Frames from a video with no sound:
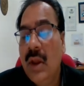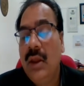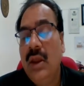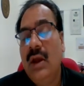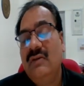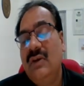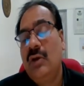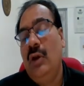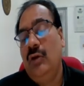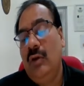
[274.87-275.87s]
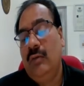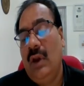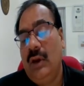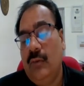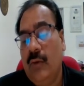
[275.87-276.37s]
Here 0 into
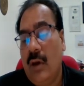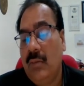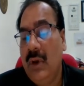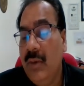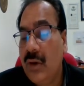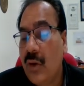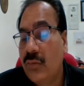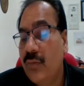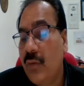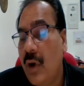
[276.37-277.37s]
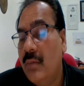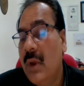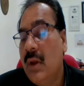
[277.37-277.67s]
infinity form, limit of the form,